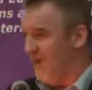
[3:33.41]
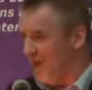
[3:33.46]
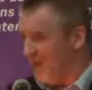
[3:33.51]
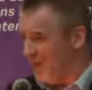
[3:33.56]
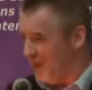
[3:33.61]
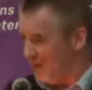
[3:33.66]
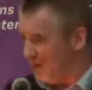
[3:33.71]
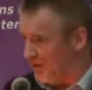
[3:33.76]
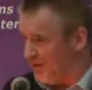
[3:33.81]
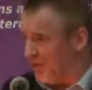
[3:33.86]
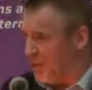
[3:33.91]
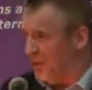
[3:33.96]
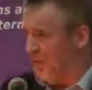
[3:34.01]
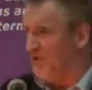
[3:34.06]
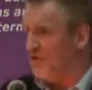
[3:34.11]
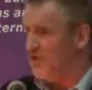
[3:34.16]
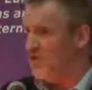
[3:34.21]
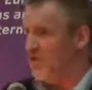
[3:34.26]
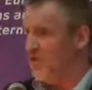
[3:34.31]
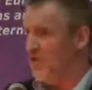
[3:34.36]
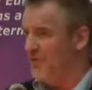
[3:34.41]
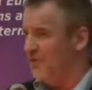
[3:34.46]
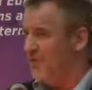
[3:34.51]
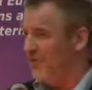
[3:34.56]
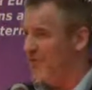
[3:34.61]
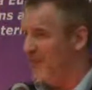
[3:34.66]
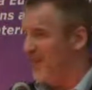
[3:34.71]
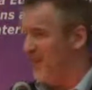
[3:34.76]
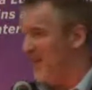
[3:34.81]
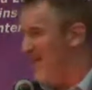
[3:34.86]
We could look at all these jobs and we
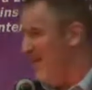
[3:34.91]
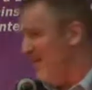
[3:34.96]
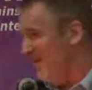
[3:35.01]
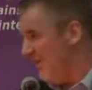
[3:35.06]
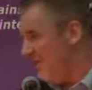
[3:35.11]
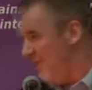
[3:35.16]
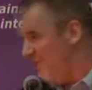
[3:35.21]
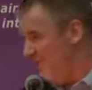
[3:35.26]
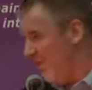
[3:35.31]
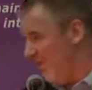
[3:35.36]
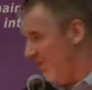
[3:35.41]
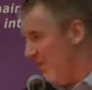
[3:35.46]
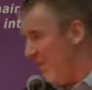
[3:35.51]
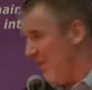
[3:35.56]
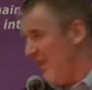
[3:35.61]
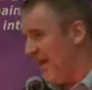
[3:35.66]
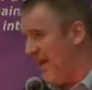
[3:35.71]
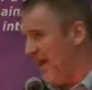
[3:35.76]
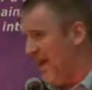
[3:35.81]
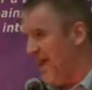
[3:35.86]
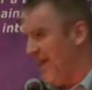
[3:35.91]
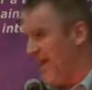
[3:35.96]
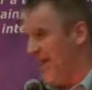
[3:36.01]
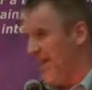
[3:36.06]
could say there's probably